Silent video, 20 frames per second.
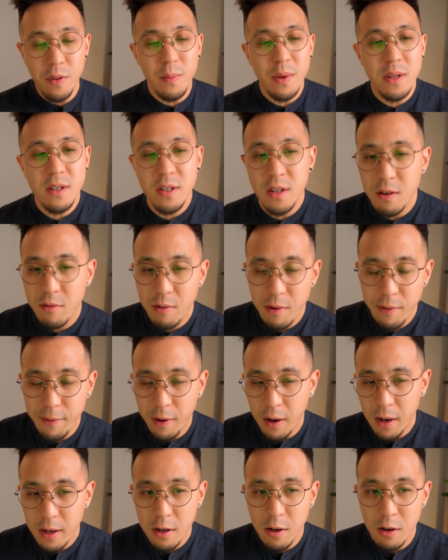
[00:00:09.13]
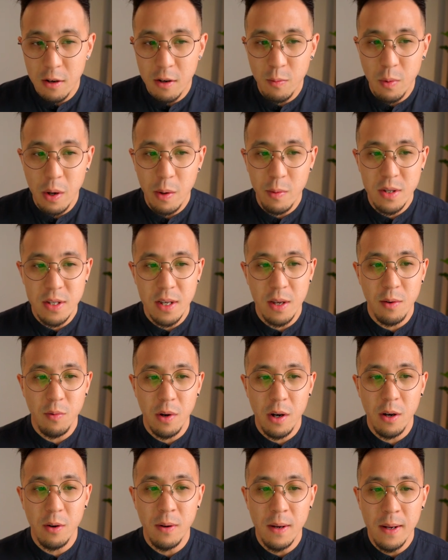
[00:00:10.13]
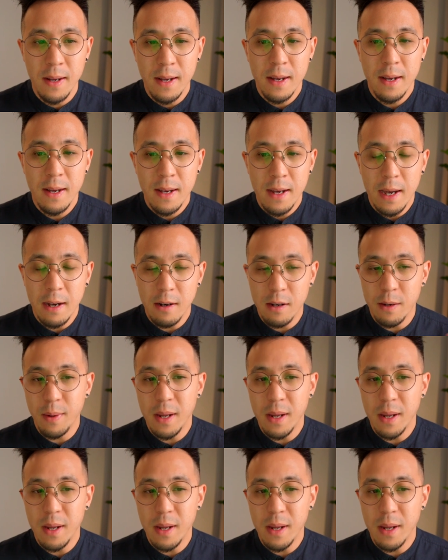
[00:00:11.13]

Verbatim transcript: them into the refine column where we said, well, hang on a